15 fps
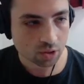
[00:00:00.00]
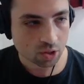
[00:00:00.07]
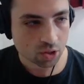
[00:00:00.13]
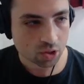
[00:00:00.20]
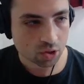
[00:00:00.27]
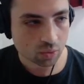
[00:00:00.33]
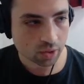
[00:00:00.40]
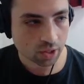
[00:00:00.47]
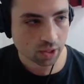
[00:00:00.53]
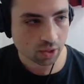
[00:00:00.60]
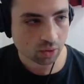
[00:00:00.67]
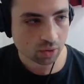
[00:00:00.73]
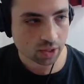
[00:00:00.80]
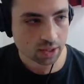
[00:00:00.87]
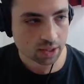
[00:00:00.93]
So now
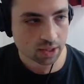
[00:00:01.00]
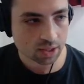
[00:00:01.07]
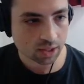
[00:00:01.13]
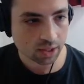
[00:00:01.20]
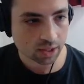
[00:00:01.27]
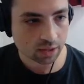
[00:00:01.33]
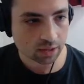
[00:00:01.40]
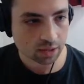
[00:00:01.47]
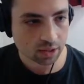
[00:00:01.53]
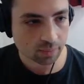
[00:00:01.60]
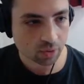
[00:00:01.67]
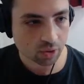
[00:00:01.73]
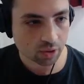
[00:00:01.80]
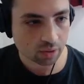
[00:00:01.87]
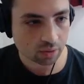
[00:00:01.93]
let's select this
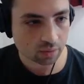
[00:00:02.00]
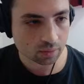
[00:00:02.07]
part